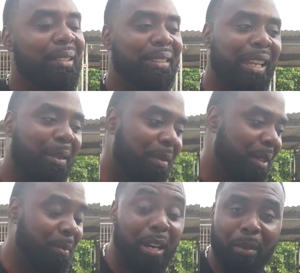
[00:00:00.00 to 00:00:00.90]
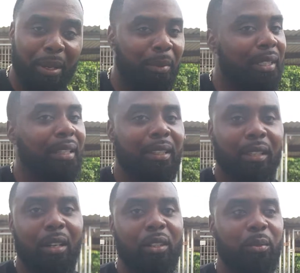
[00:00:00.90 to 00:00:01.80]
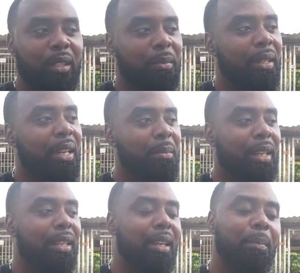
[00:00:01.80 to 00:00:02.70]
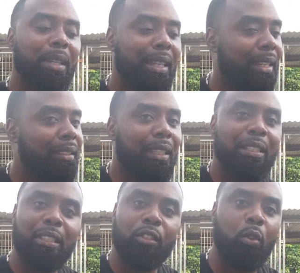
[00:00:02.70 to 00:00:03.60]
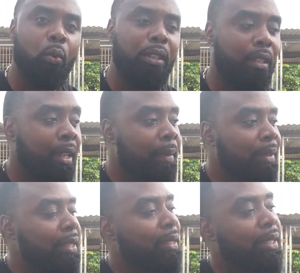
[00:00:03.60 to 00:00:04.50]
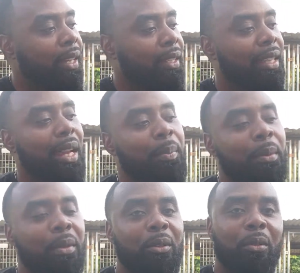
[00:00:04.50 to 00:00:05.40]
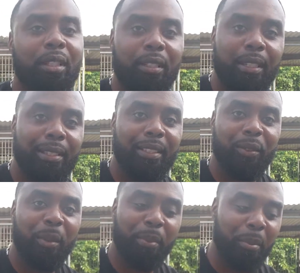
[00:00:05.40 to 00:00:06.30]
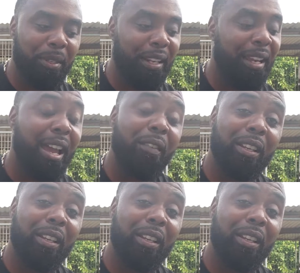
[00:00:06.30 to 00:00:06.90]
Damian Bob, which I gotta call his brother back, man. Like I say, it's just so. A lot of people don't know the connections with people that I have.